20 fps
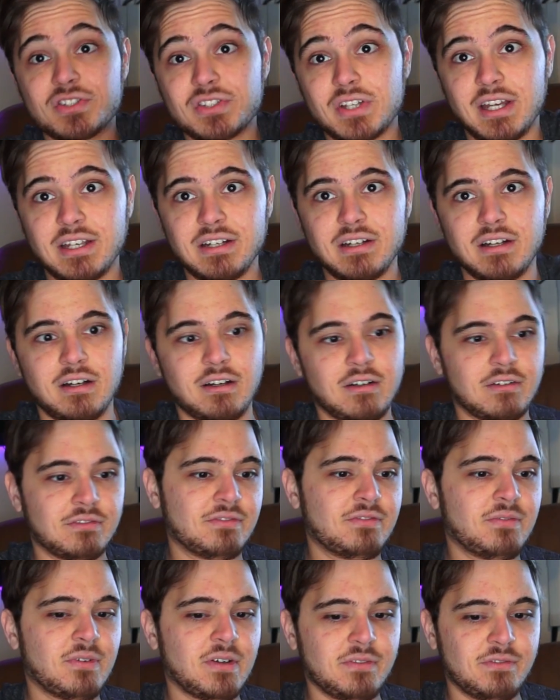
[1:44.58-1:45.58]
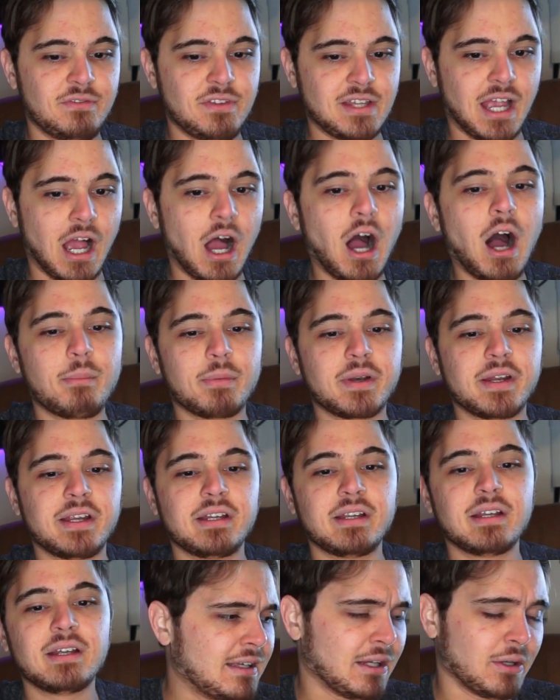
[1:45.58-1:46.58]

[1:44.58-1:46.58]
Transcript: sight of the comedy.